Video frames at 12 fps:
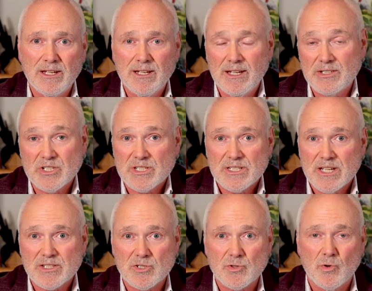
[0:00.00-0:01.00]
it just
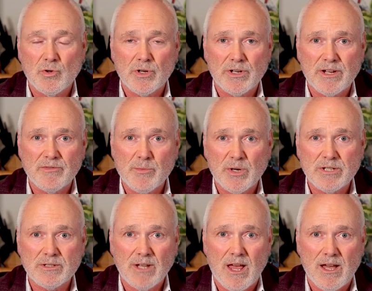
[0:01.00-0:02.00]
doesn't dawn on everybody
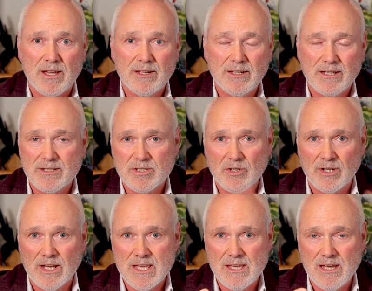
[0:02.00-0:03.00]
to lie. And
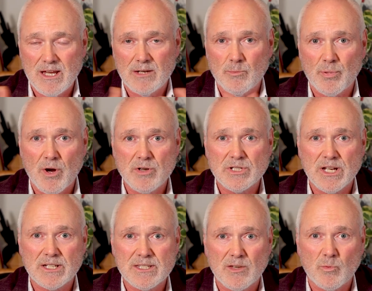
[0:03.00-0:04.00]
certainly in
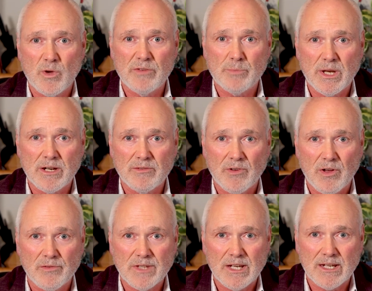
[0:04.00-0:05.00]
projects that we've been
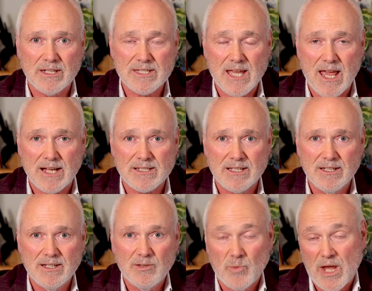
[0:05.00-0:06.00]
involved in SACS,
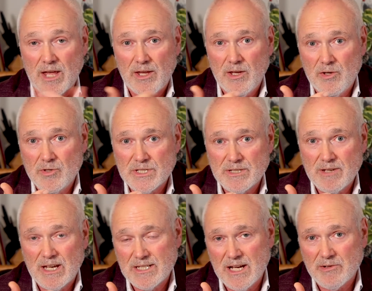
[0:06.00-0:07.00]
we use
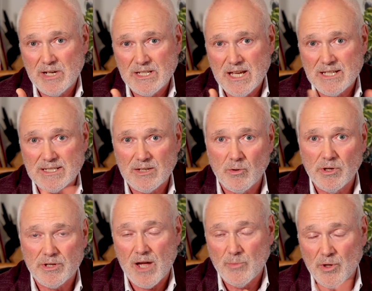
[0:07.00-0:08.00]
integrity testing all the
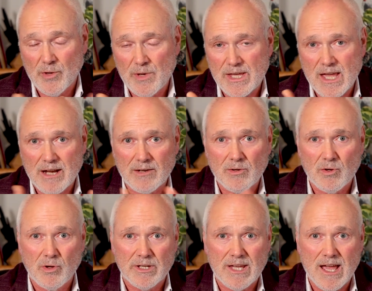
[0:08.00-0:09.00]
time, although we
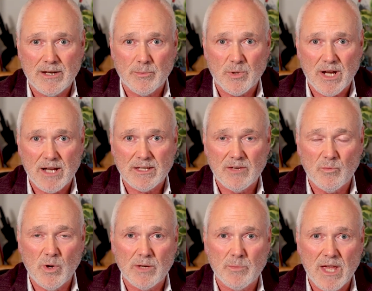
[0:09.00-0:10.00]
call it counterproductive
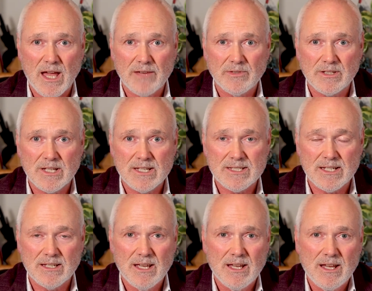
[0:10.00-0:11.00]
work behaviour
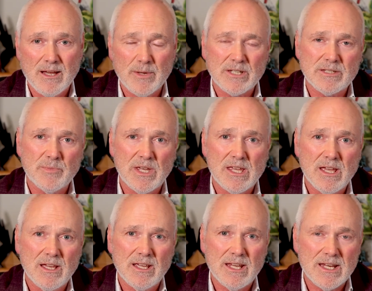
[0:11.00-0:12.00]
testing. I mean, to
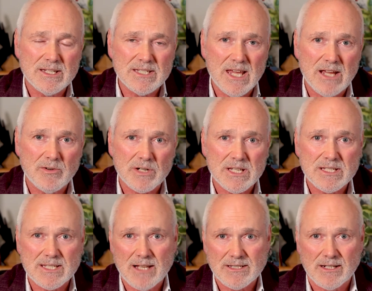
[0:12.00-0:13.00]
me, integrity
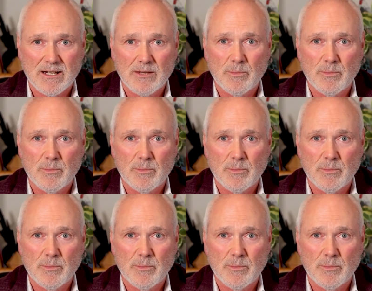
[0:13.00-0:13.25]
sounds a little